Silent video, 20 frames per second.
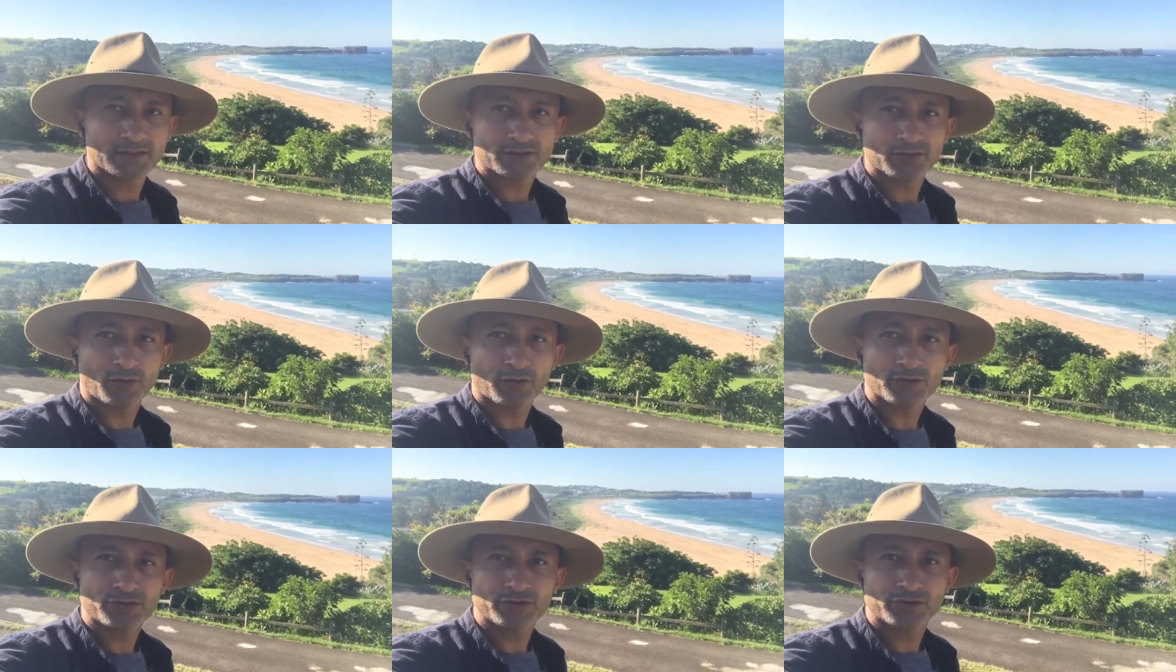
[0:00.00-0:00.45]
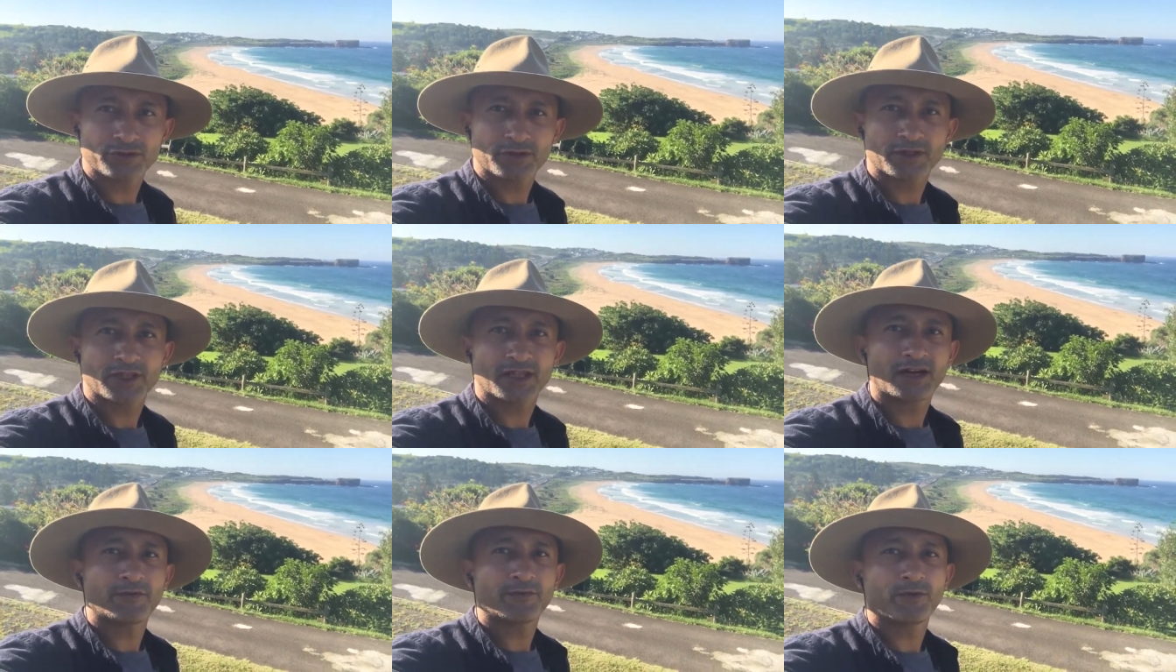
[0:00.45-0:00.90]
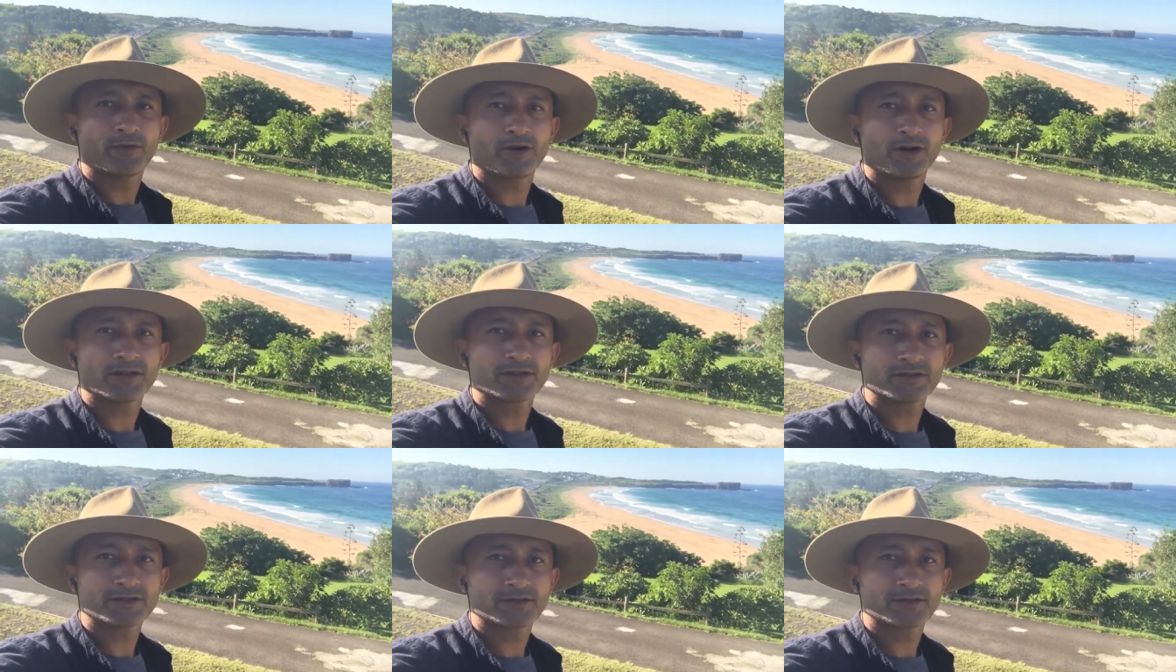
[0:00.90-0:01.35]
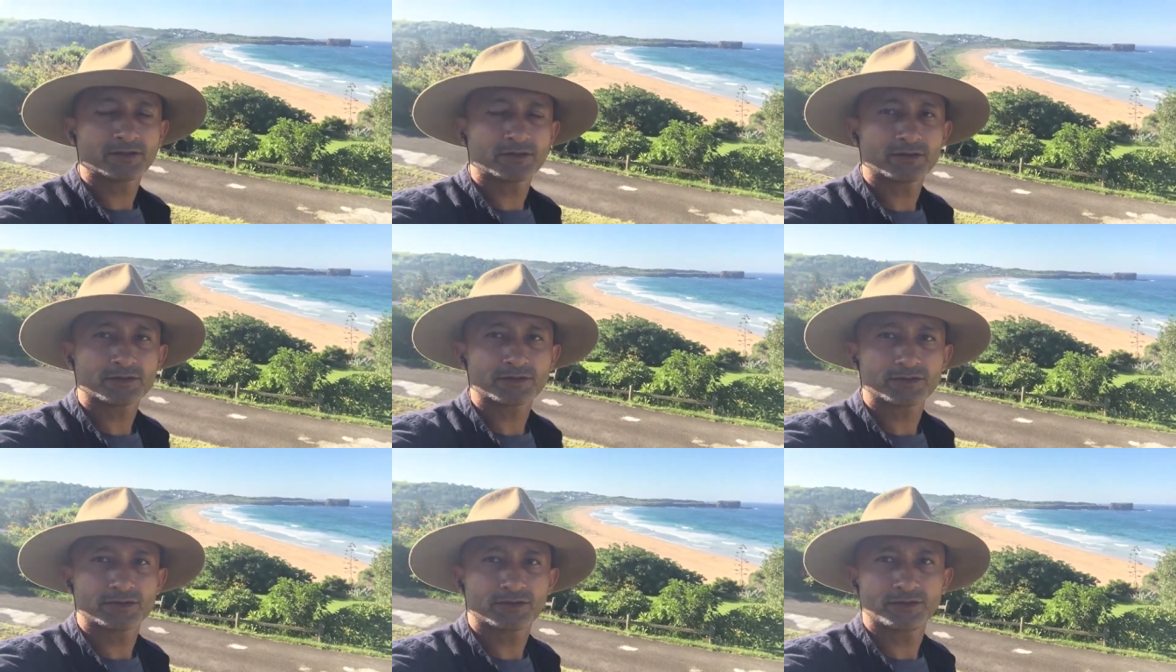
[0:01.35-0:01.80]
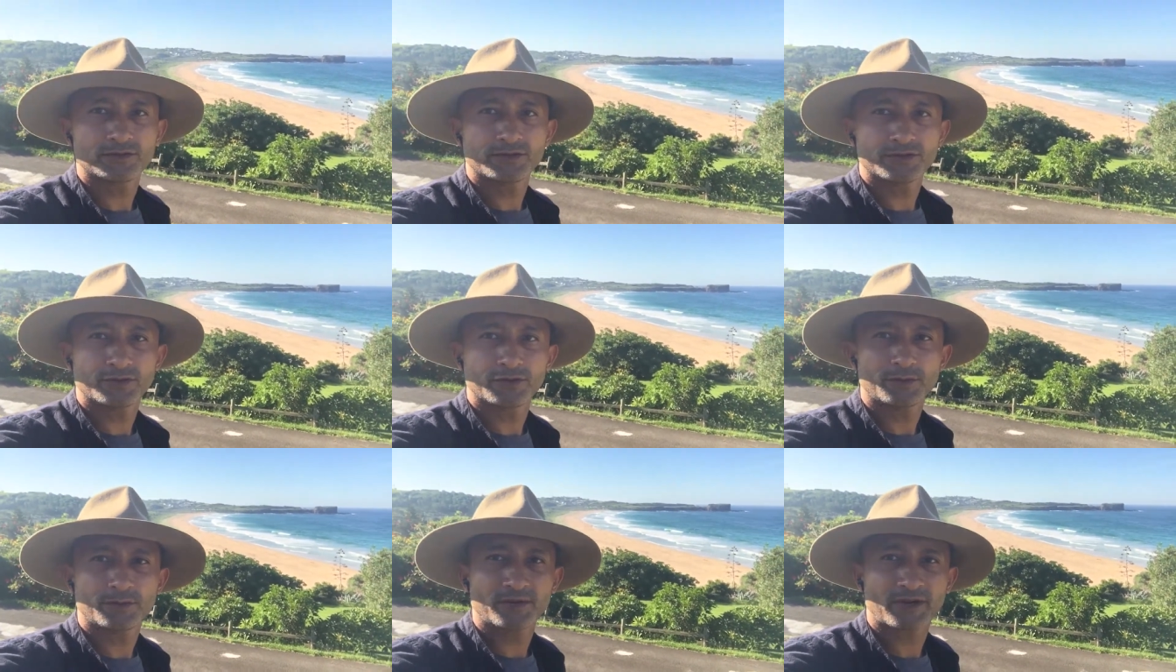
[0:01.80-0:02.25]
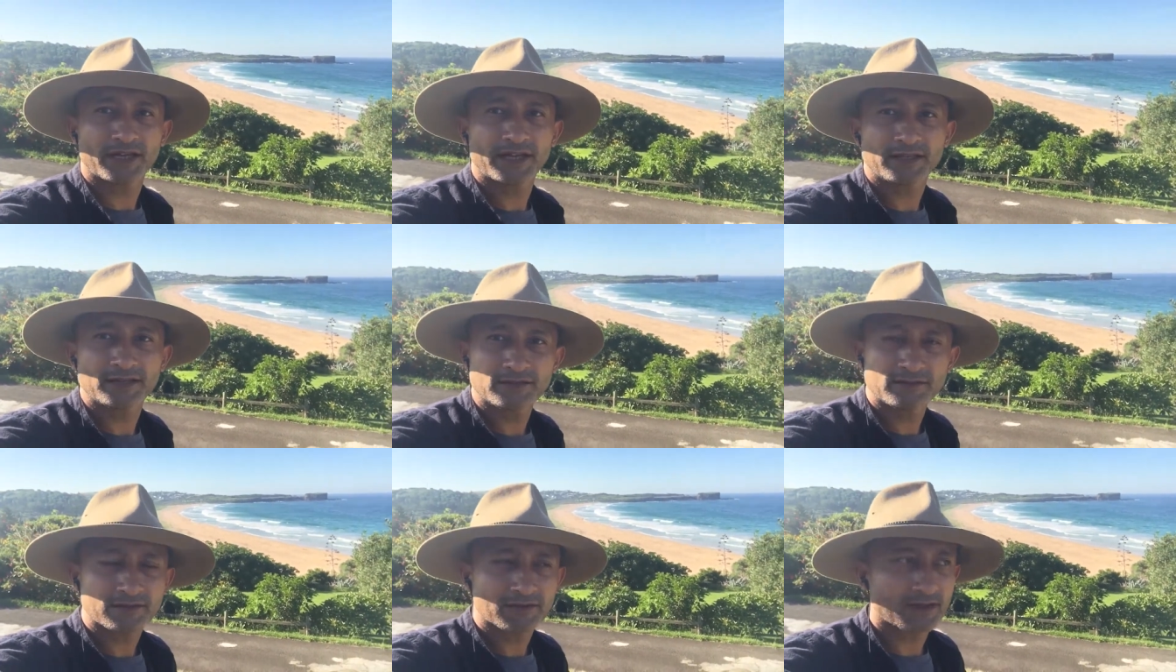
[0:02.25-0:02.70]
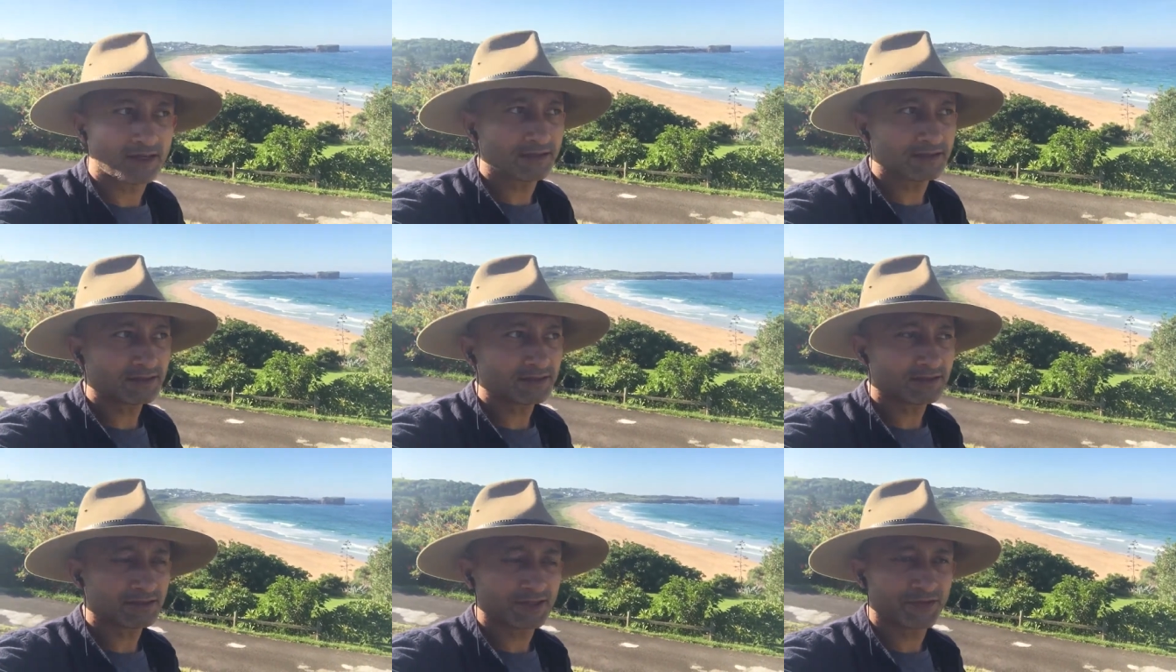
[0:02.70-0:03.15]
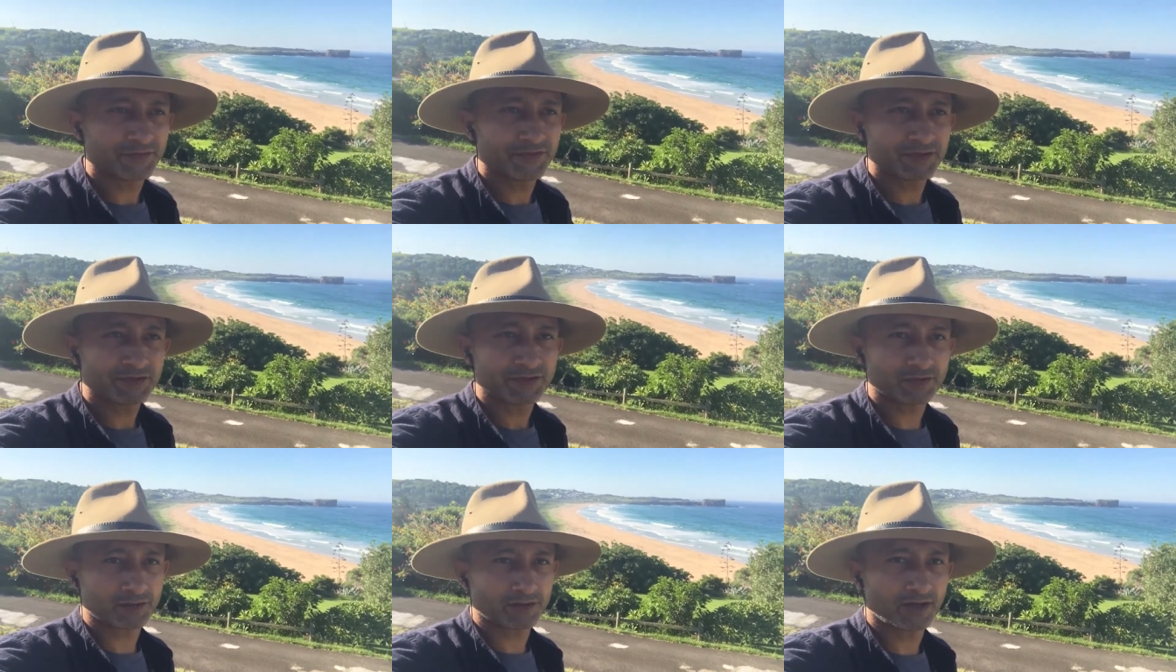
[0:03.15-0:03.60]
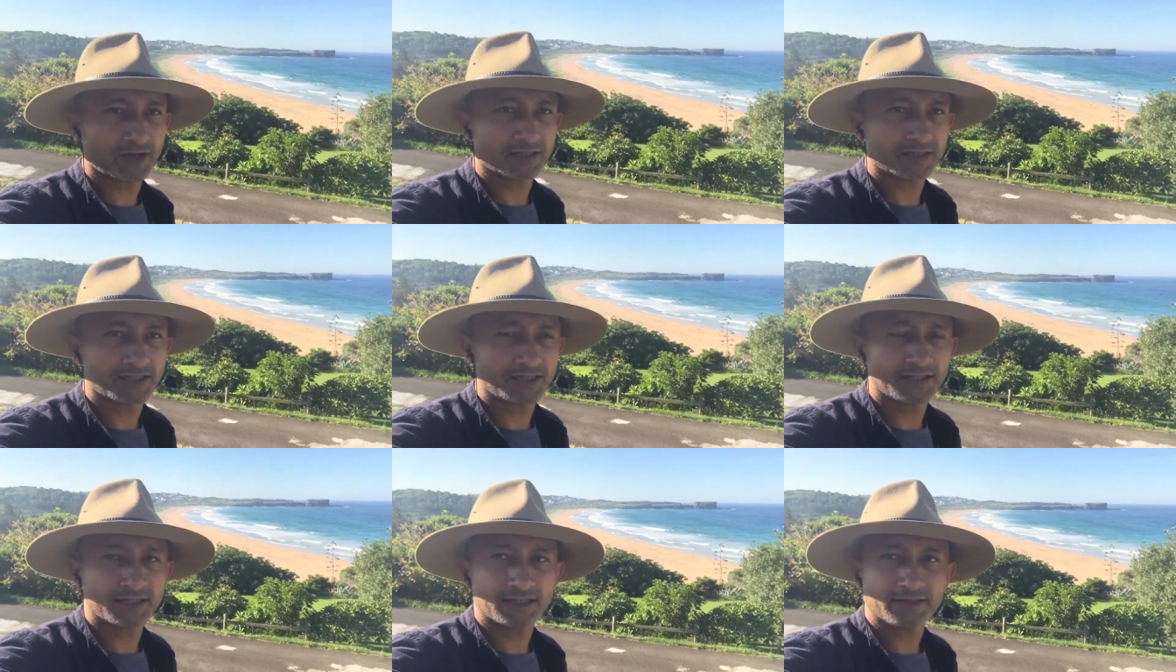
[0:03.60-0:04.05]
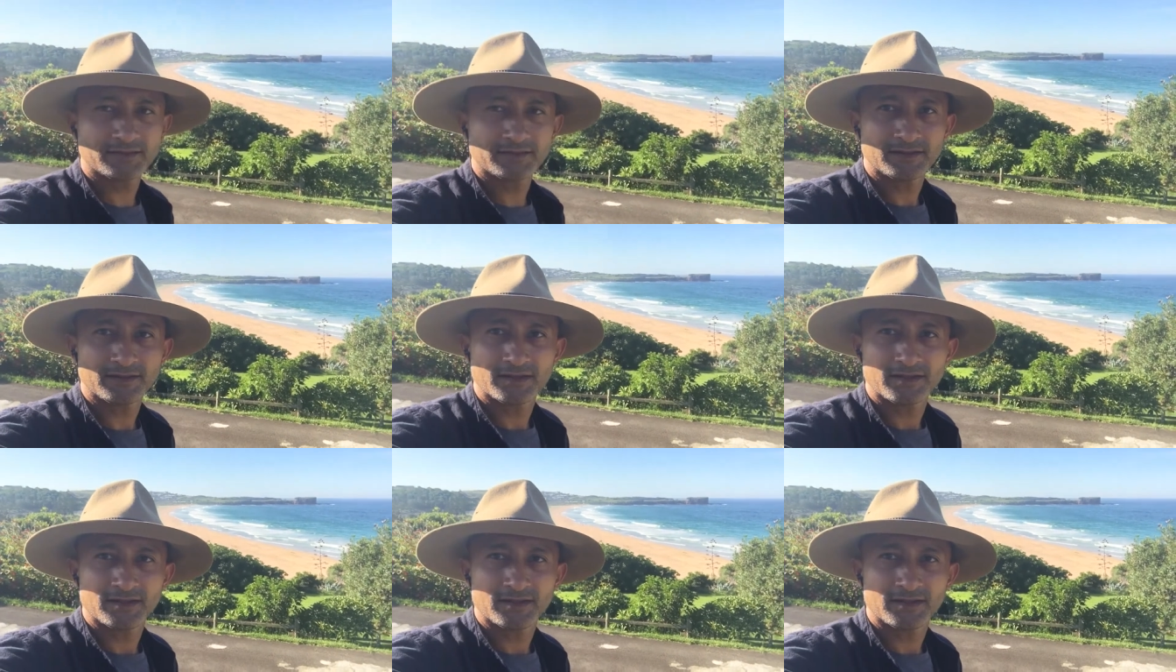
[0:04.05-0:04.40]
Talk to your loved ones, talk to your brain trust if you're struggling.